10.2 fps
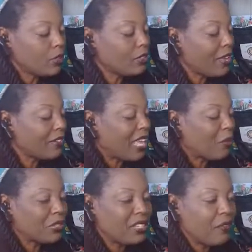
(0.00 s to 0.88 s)
it's kind of
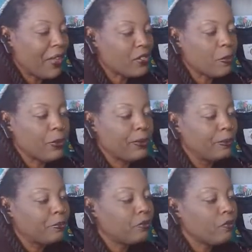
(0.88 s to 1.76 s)
like with any vegetable.
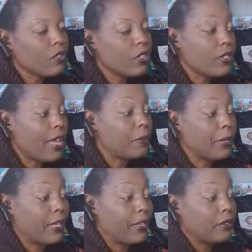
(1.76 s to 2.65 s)
It's kind of
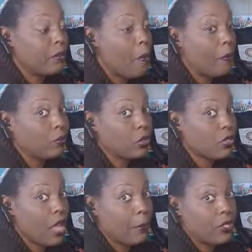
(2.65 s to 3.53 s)
bland.
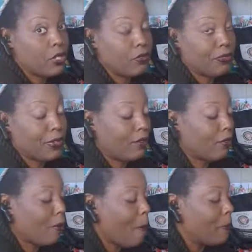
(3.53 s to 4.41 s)
There's not much of a
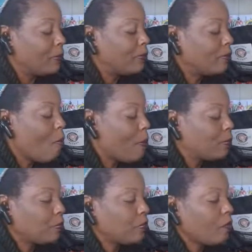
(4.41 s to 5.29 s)
flavor.
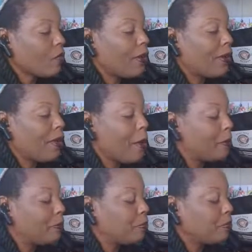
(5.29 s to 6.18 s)

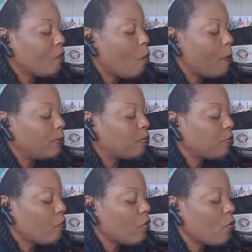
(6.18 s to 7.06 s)

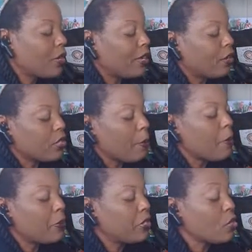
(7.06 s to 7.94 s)
What else? I'm
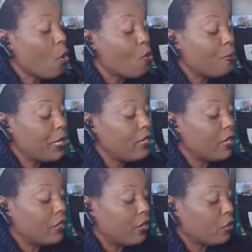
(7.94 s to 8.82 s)
going to put this whole beet
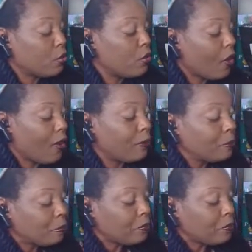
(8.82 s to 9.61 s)
in there too, y'all,